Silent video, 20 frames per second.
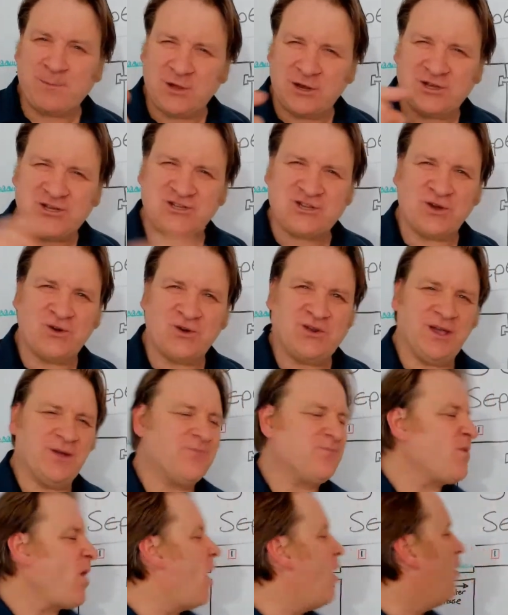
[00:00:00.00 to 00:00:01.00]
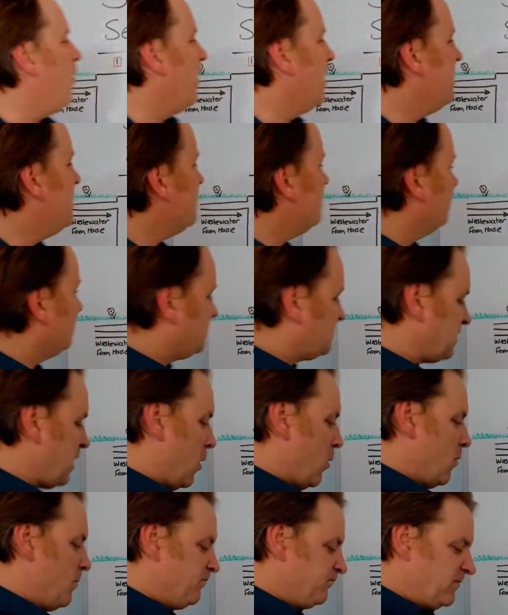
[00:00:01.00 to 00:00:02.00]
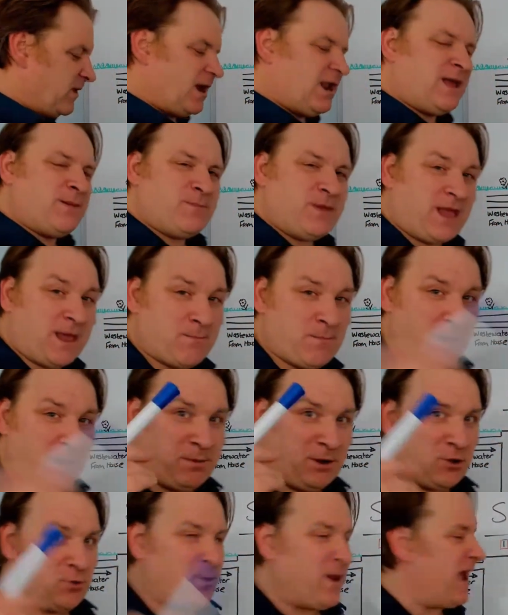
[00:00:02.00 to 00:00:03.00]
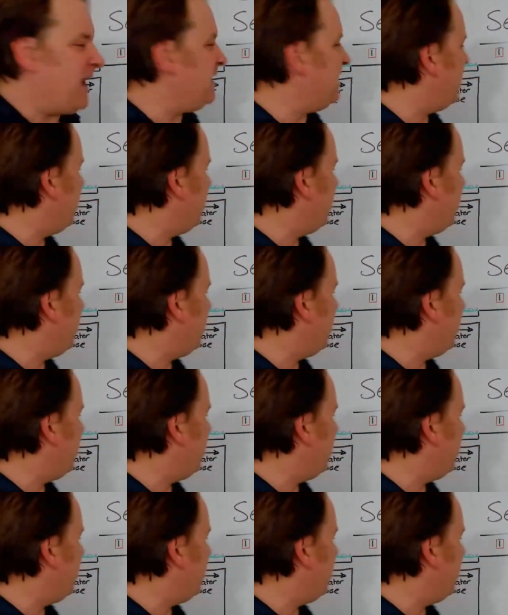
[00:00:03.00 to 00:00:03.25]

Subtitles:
going to show you. All right, so let me get my blue pen